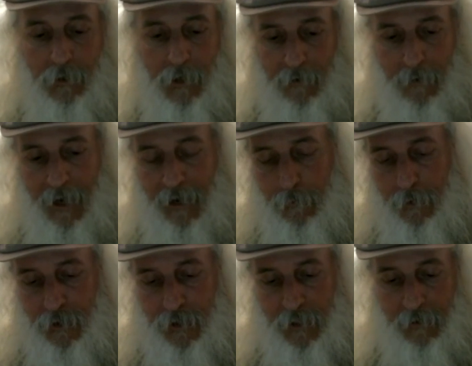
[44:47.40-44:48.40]
you I, I
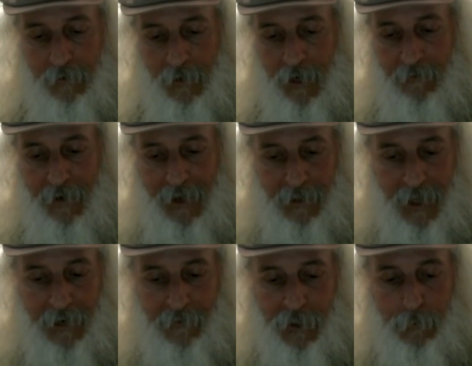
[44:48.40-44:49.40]
was in. I've had a lot
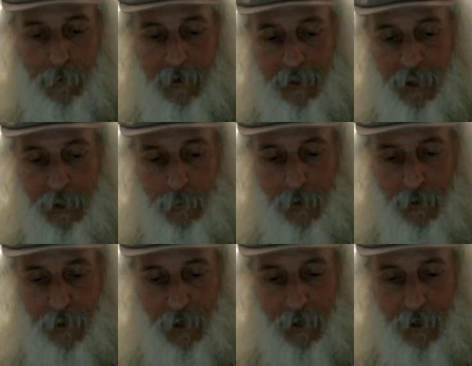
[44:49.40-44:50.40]
of experiences with
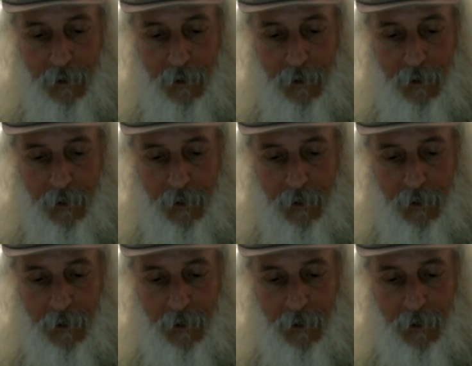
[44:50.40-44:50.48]
uh,